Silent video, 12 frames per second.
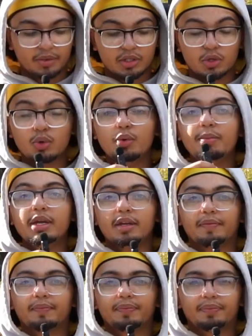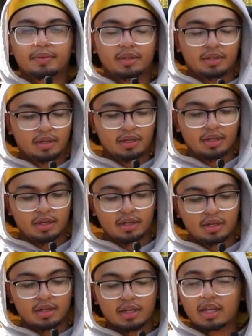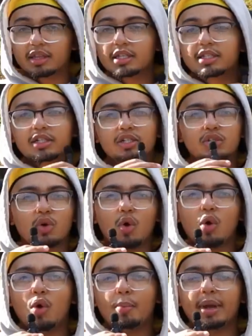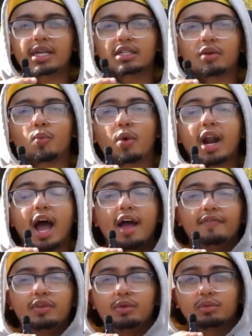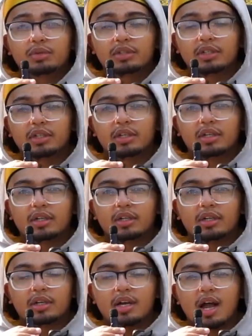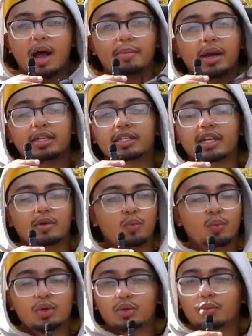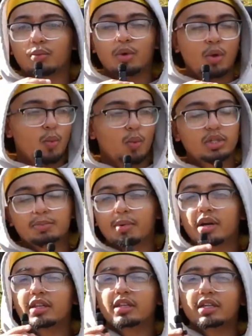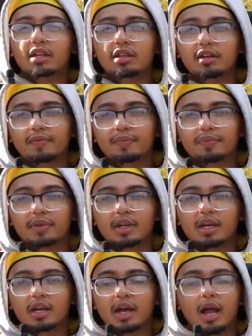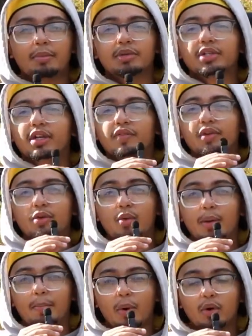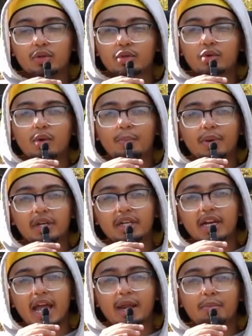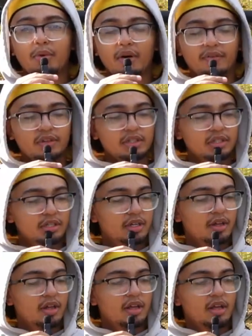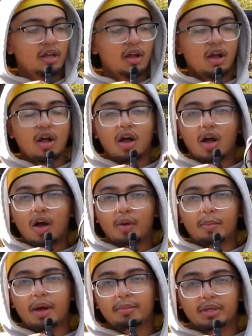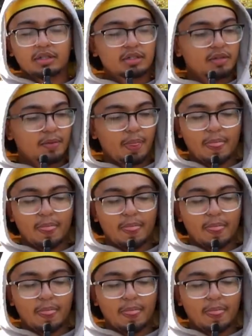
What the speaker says: To me. Again, this is just all based on what I've used. I'm not saying which one's better than the other. I'm just giving you a personal opinion and preference on my mitts.